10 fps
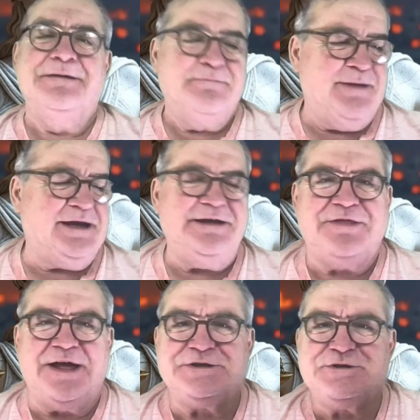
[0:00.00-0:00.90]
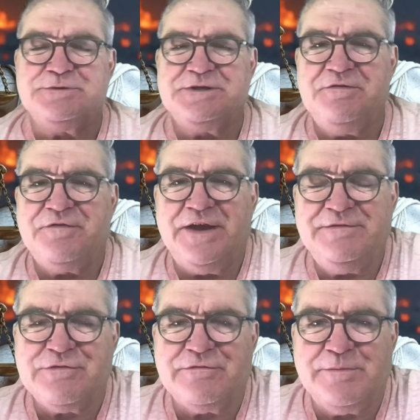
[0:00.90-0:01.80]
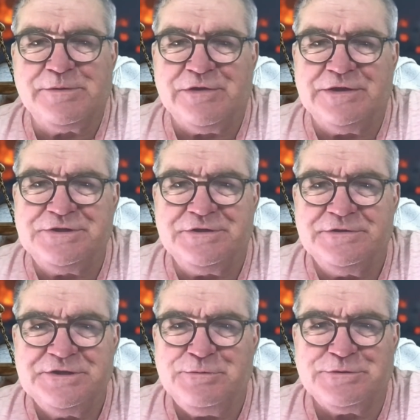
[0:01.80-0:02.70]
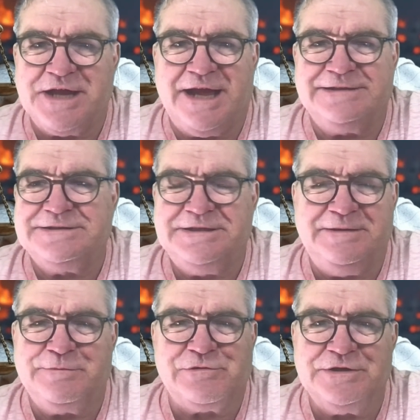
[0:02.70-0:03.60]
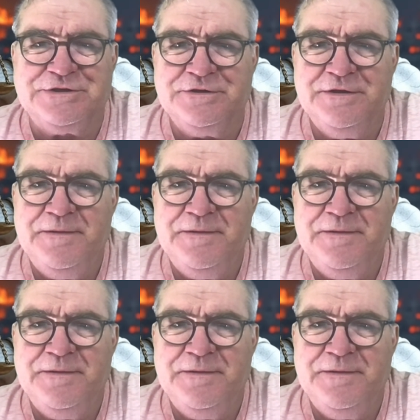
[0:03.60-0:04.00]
Maggie Thatcher was in favour of immigration. She wasn't anti-immigration.